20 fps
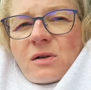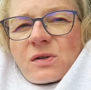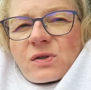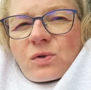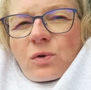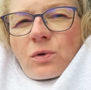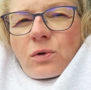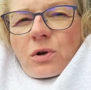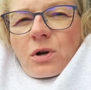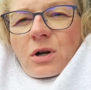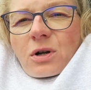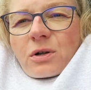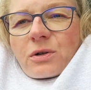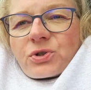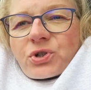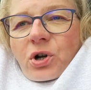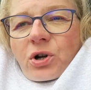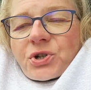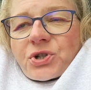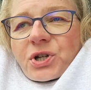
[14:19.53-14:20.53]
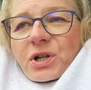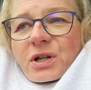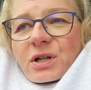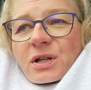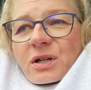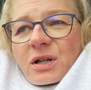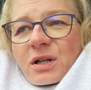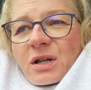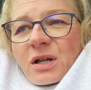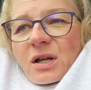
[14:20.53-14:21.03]
solar
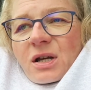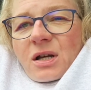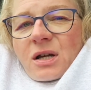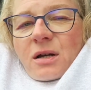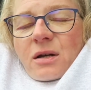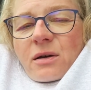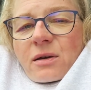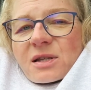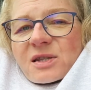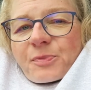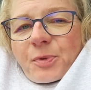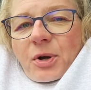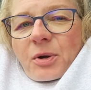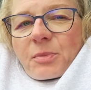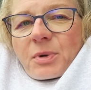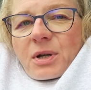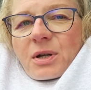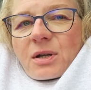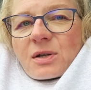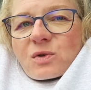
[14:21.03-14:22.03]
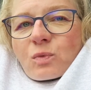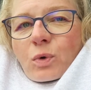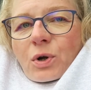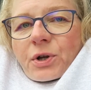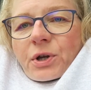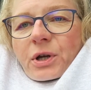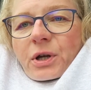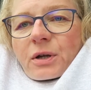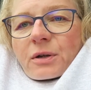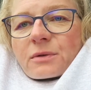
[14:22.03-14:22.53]
charging experiment is
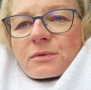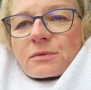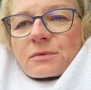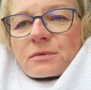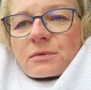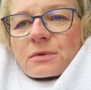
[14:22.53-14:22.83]
working.